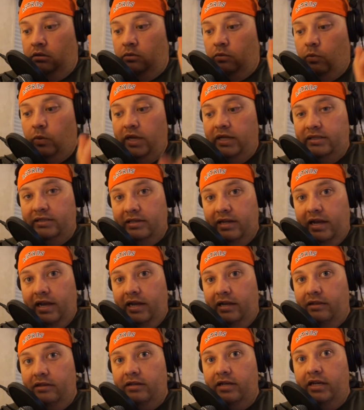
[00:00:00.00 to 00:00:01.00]

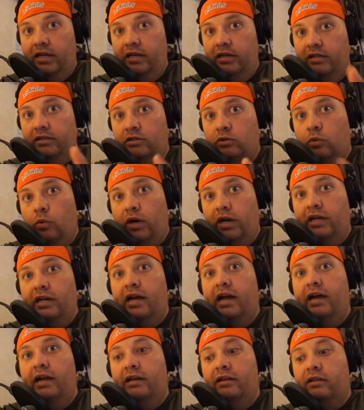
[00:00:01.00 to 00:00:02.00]
Wednesday the
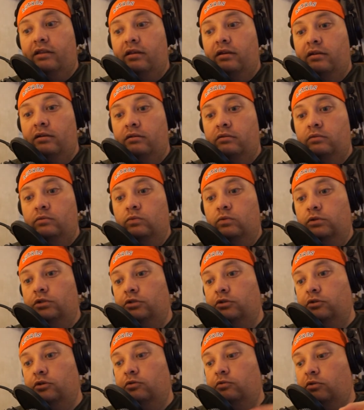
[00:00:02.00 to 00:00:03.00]
29th, we'll
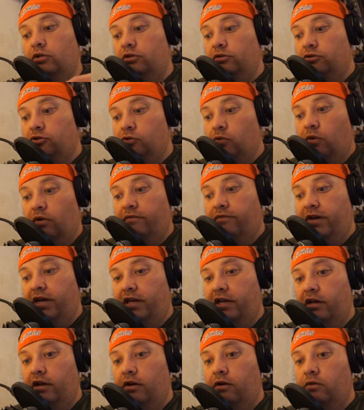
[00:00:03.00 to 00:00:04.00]
do a real short
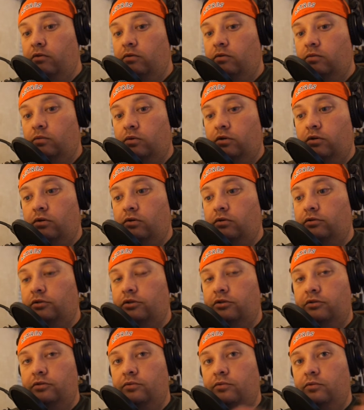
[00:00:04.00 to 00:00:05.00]
video. We'll
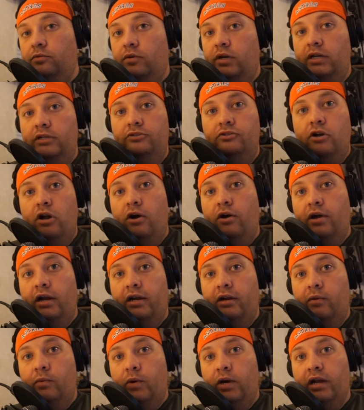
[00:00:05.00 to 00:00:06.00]
do a
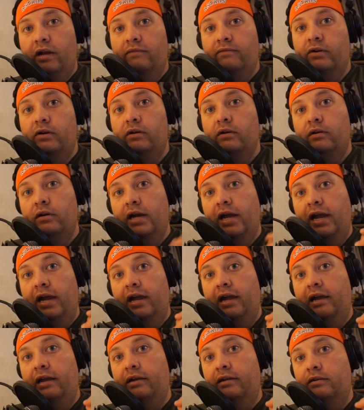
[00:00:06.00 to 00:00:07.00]
drawing or whatever,
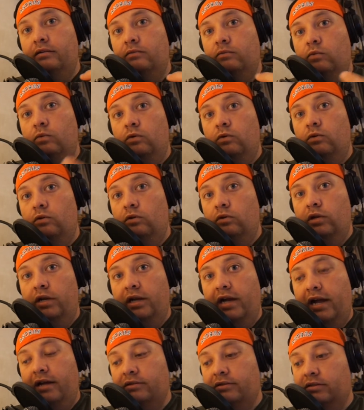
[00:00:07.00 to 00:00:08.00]
and we'll
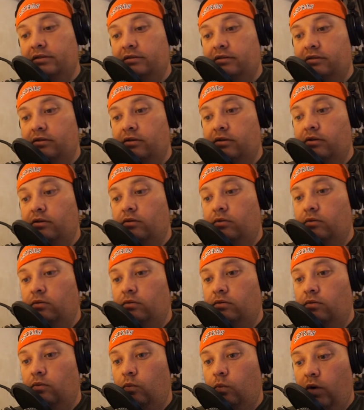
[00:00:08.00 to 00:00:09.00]
announce the
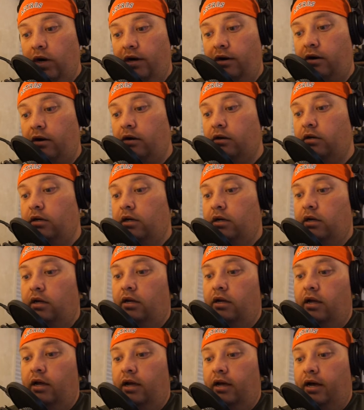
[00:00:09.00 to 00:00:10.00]
winner.
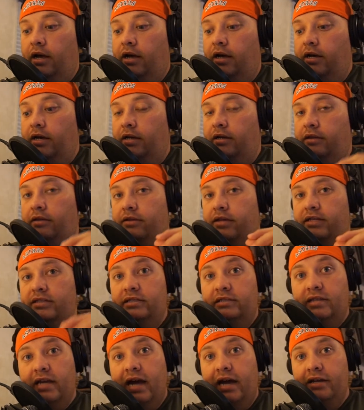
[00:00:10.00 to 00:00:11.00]
This
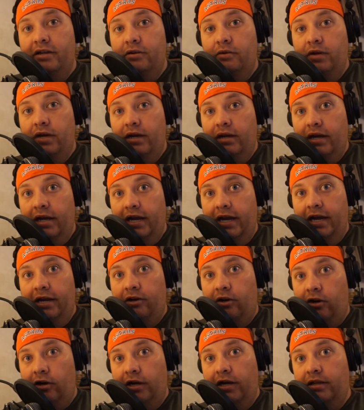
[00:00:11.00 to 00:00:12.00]
is how you
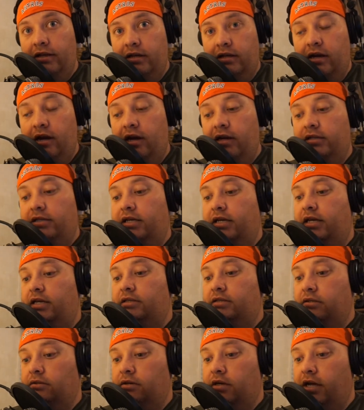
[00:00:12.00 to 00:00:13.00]
enter in the
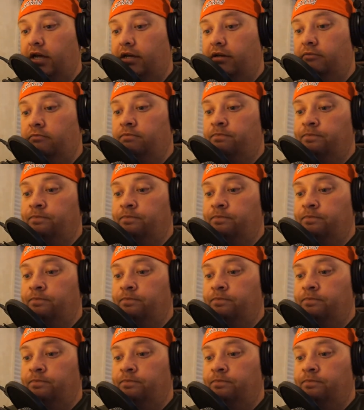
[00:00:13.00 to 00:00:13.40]
contest, okay?